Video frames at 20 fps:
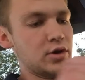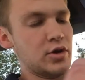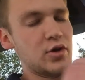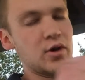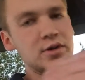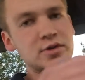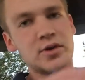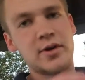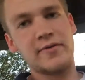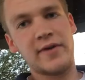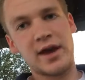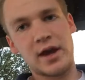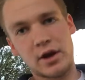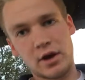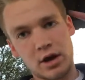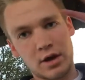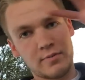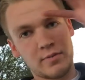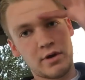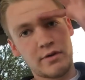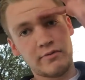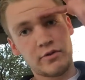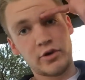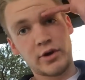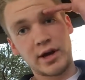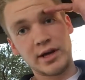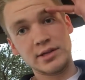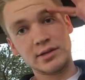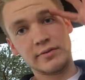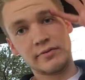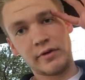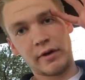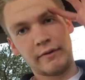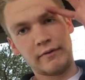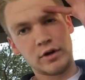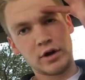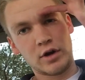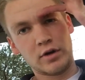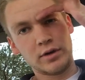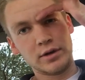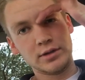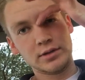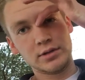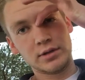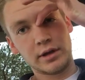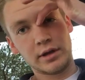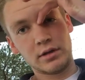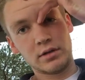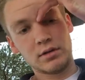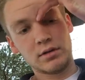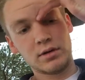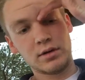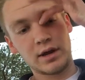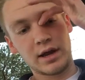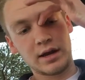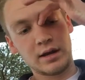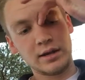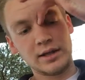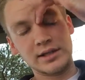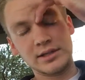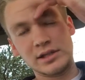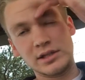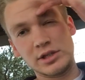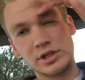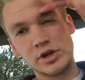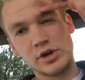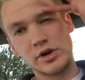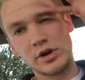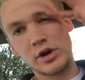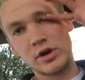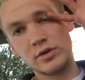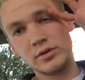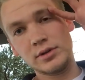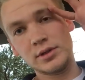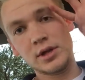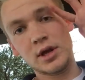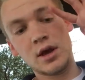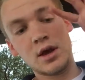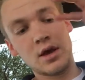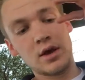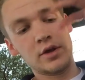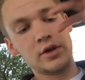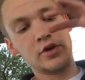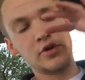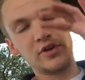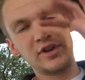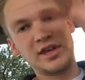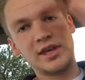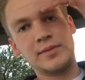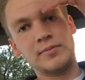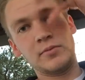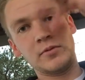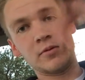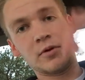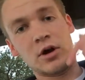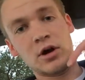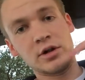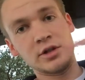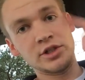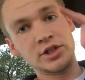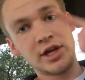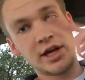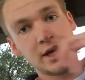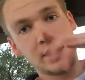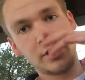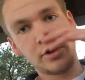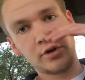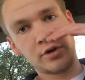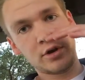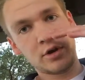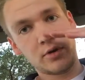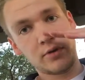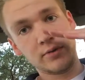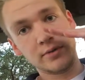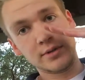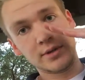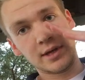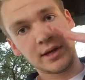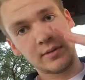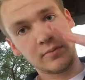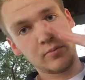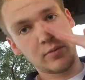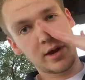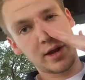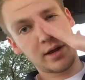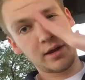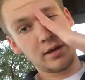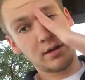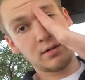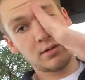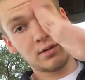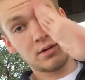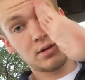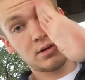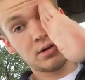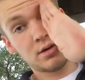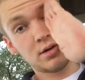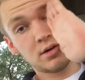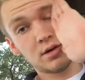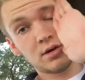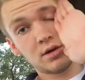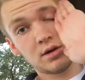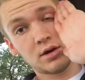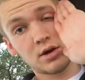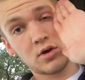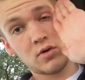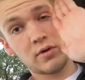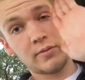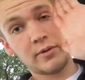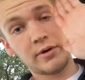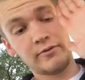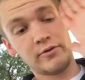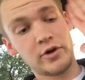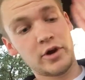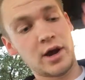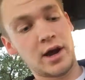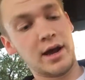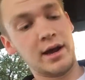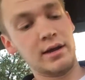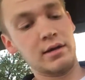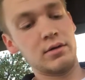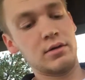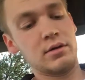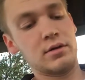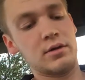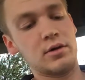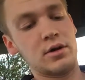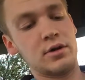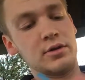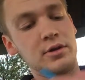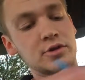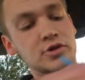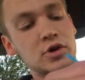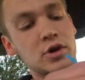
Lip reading: You also have hair above your eyes, if you ever notice, like kind of leads into your nose. You can keep on shading your nose and make it go above your eye on the